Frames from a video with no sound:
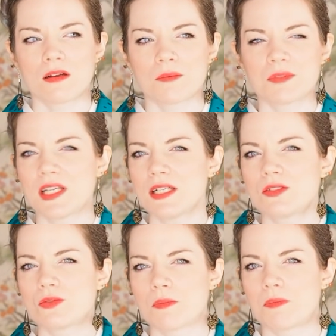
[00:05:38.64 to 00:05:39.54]
stains
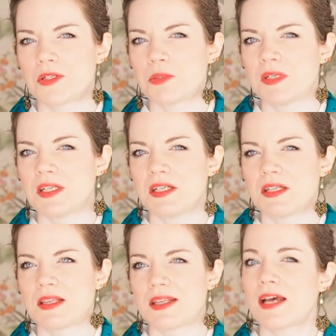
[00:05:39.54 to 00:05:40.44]
do not bother me
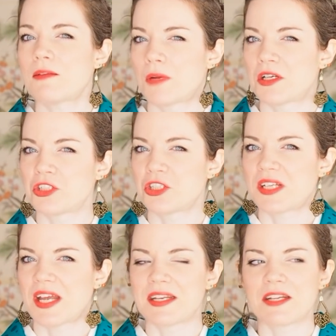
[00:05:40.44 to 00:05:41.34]
that much,
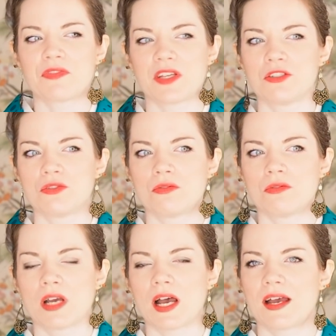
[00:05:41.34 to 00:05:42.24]
and if they
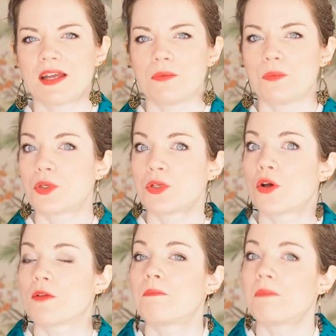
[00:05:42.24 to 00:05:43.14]
do, I would
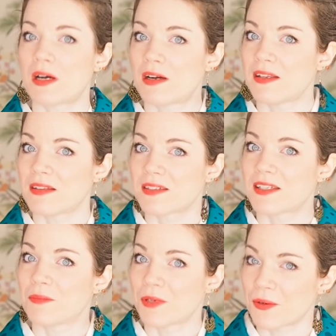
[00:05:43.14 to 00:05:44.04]
not buy that
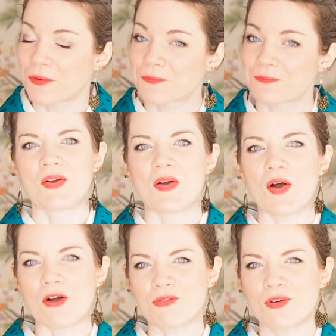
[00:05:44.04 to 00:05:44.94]
kimono.
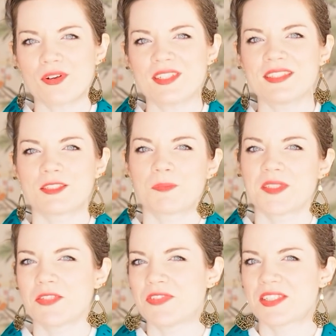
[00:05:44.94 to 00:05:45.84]
Of course,
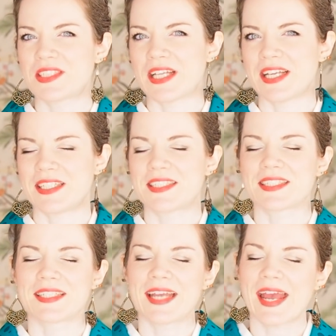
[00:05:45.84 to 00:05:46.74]
specific stains
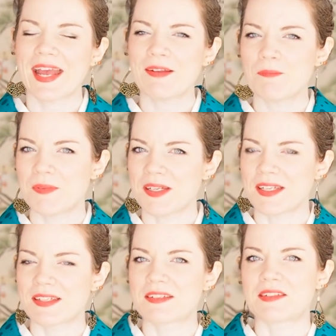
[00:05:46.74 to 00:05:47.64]
can
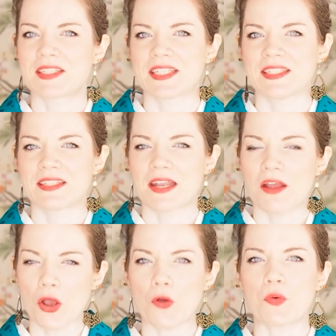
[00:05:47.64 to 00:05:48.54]
be cleaned at
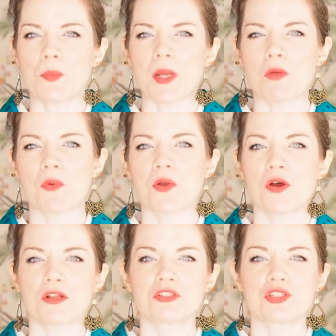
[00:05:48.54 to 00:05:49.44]
home, and we're
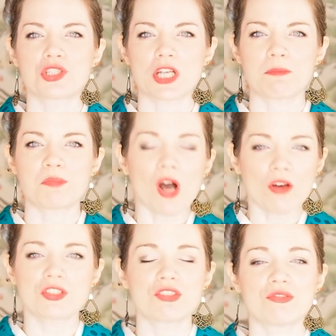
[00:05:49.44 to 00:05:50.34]
gonna jump
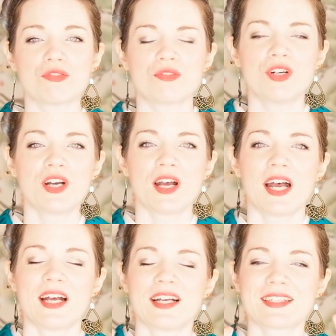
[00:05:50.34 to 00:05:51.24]
onto
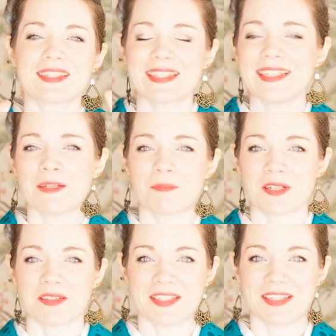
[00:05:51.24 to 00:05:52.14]
cleaning
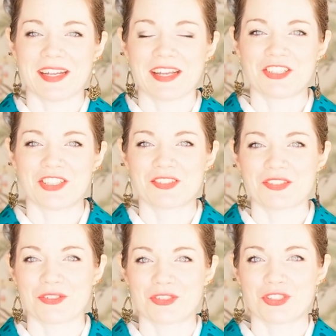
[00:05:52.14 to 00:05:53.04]
Billy, and she's
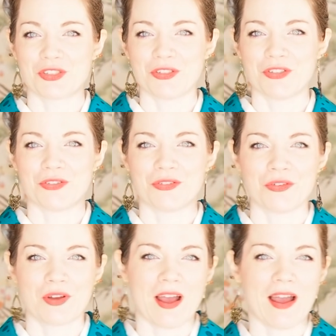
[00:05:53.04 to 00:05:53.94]
gonna show
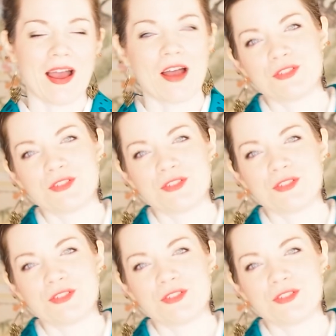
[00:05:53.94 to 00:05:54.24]
you how